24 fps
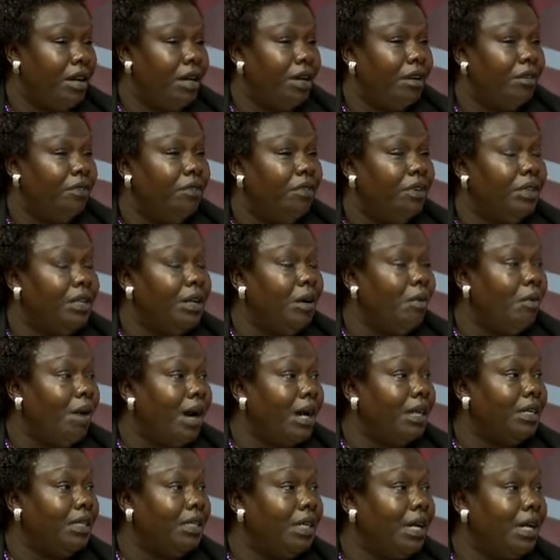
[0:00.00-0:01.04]
for the
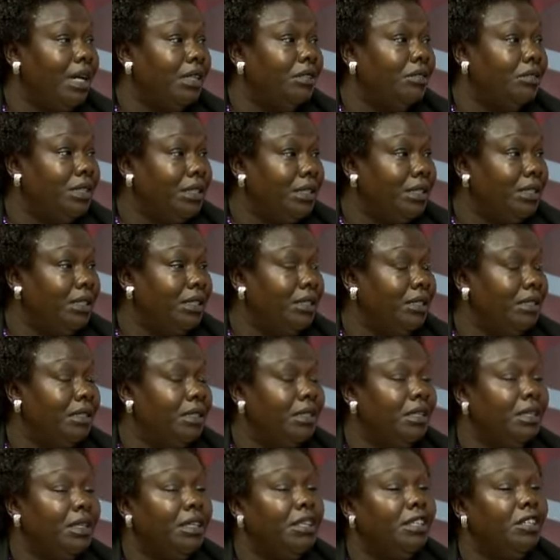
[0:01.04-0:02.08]
work they are doing
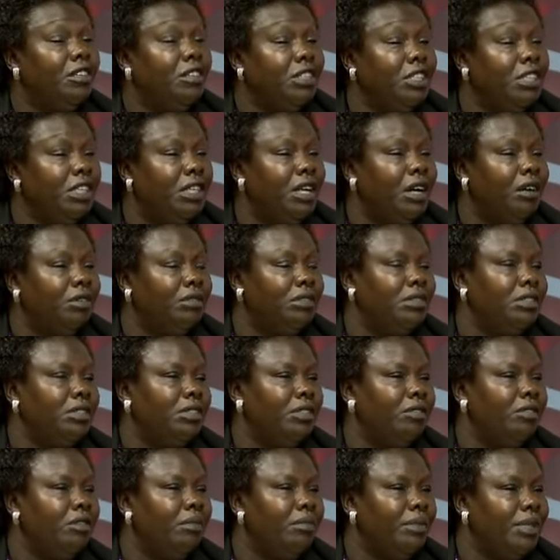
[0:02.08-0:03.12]
in reaching out to the
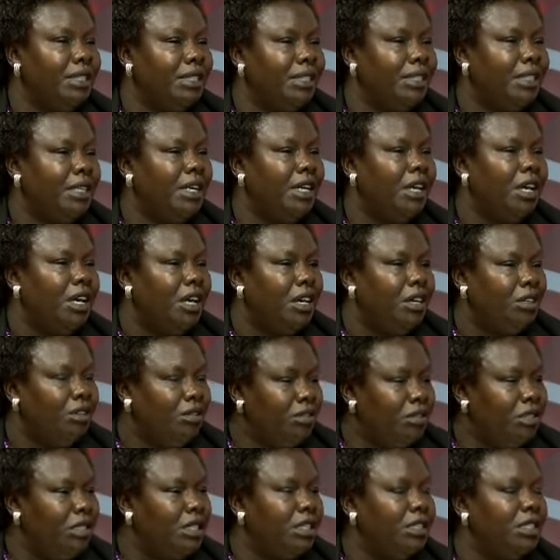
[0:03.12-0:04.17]
community,
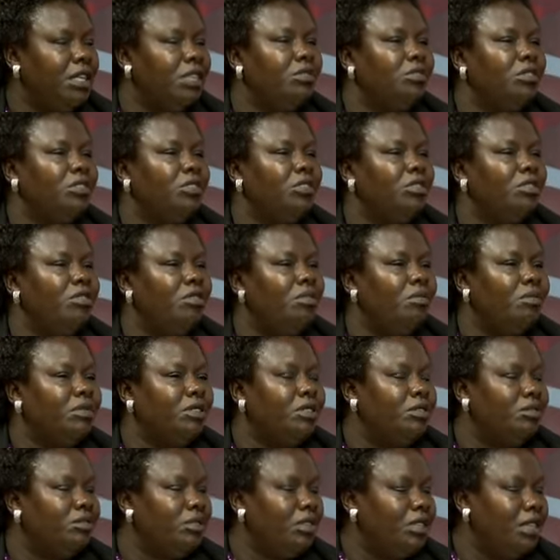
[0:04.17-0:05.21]
using the social norms
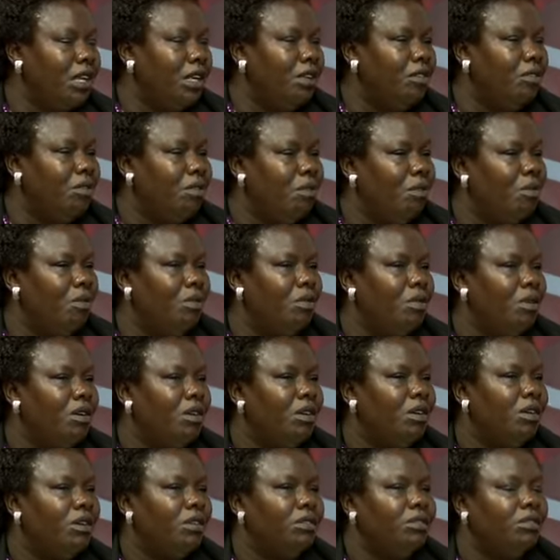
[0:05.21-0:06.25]
to say no
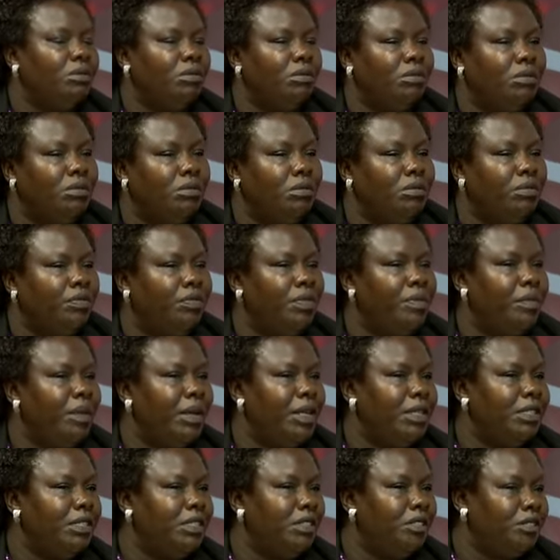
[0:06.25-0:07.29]
to
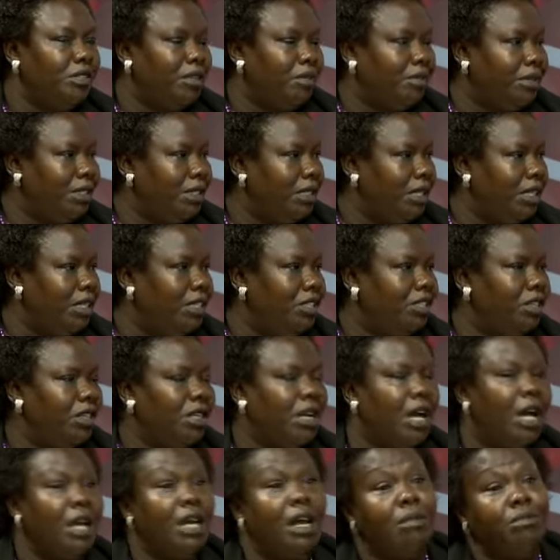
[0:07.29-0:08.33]
female genital mutilation.
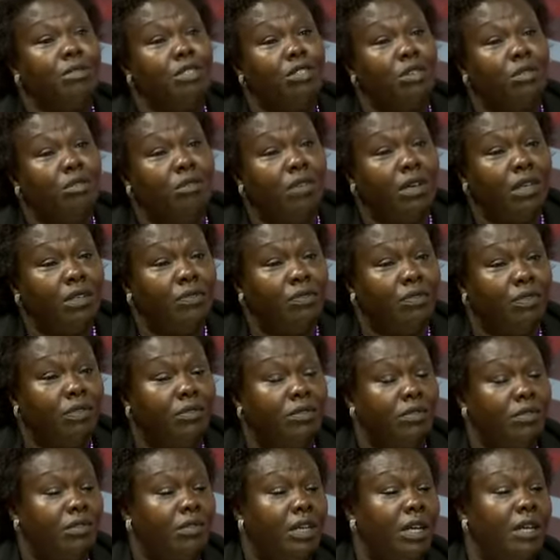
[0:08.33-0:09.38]
And I'm so grateful
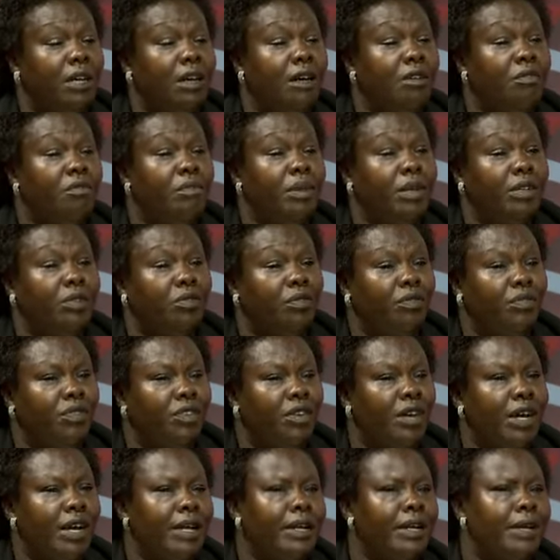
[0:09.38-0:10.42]
to the government of
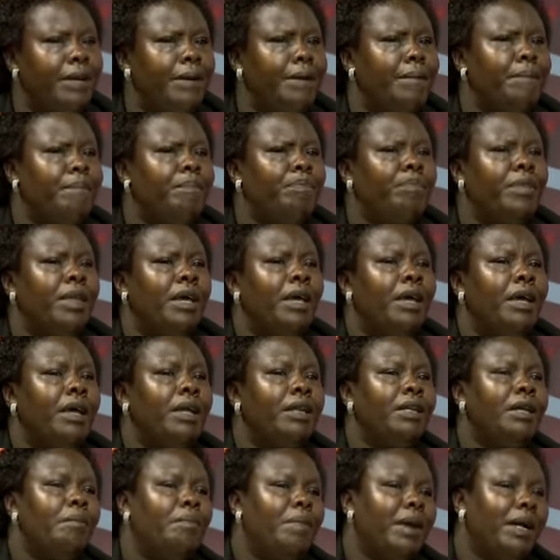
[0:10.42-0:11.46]
Uganda,
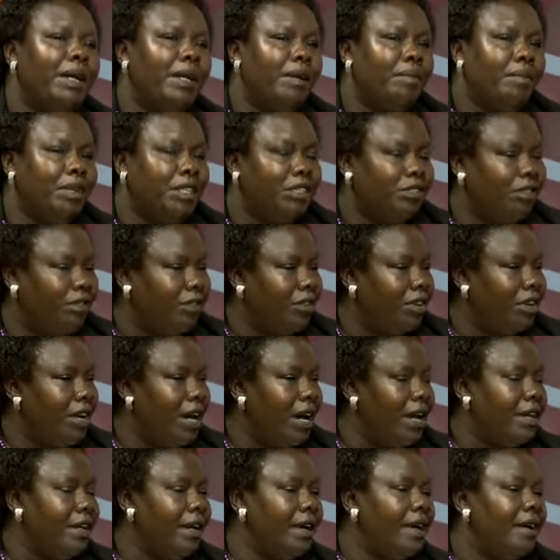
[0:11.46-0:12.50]
the Parliament of
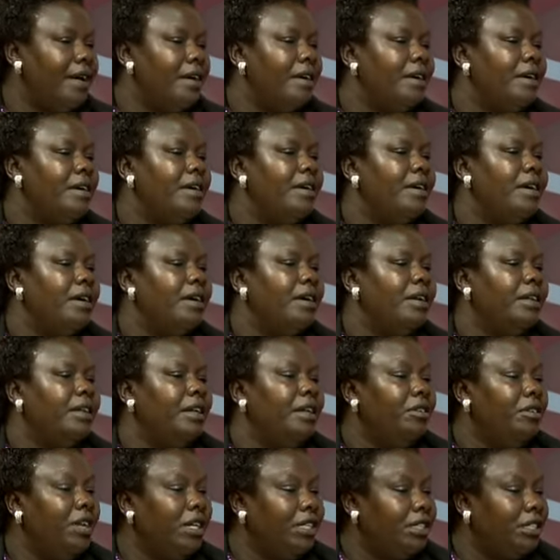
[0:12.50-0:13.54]
Uganda, the
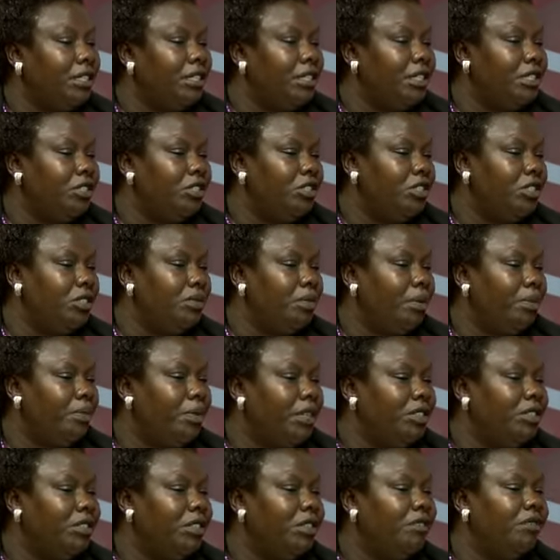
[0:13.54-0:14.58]
United Nations
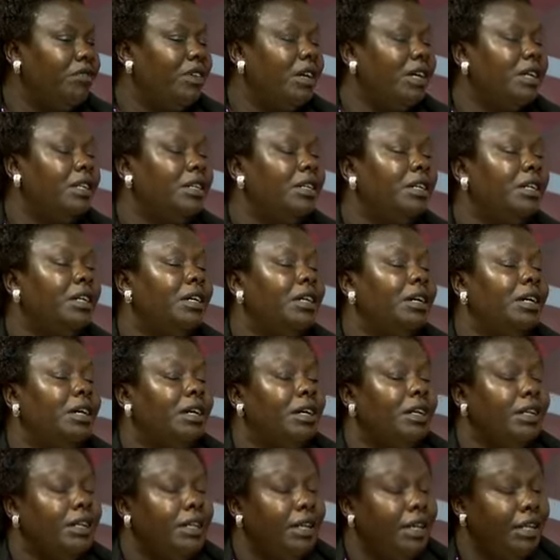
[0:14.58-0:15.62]
Population Fund,
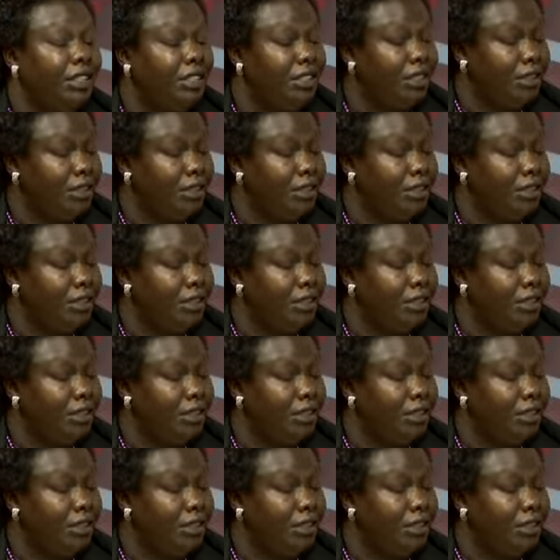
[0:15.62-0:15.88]
the